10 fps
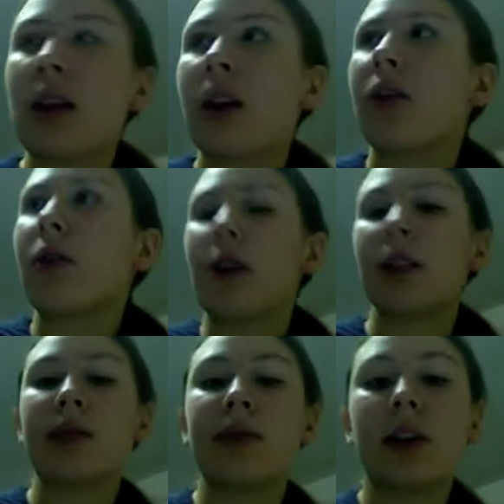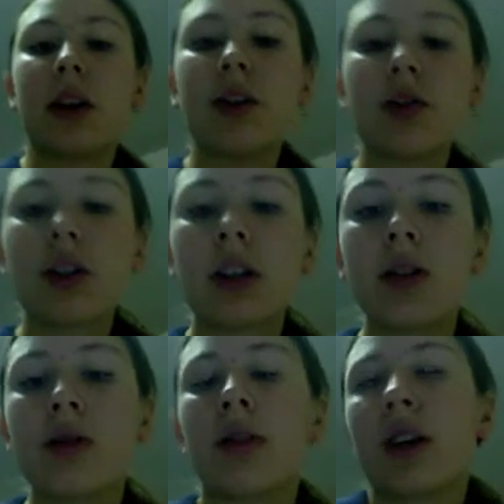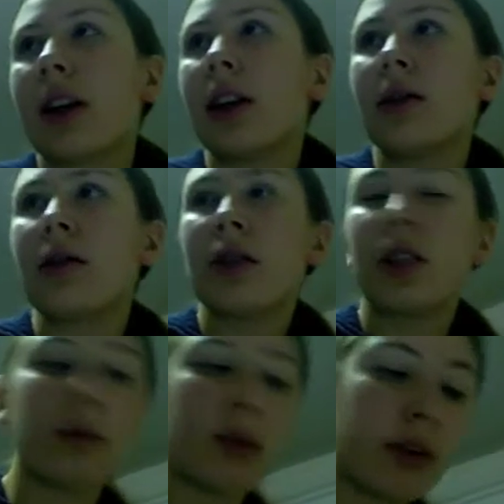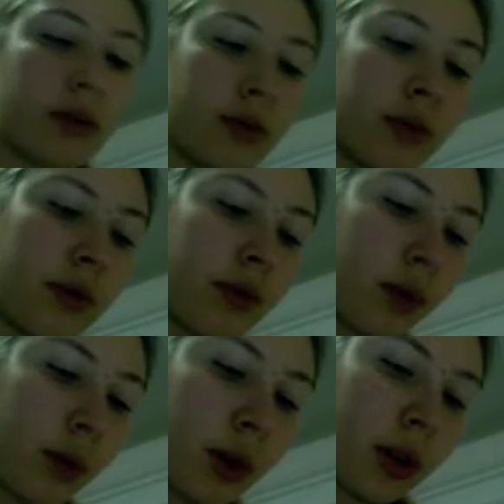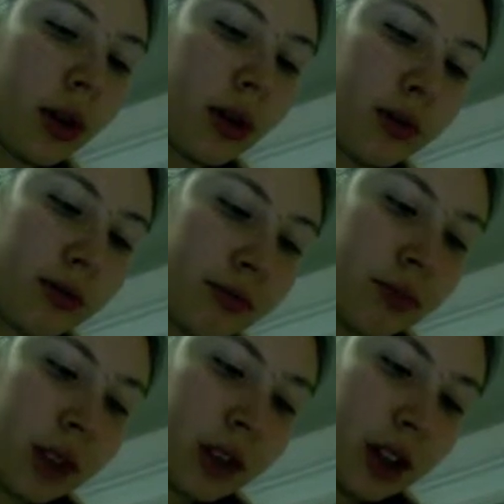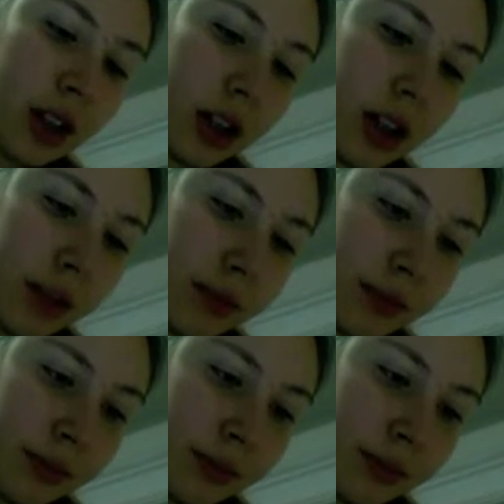across different countries, or they can do one for the world. And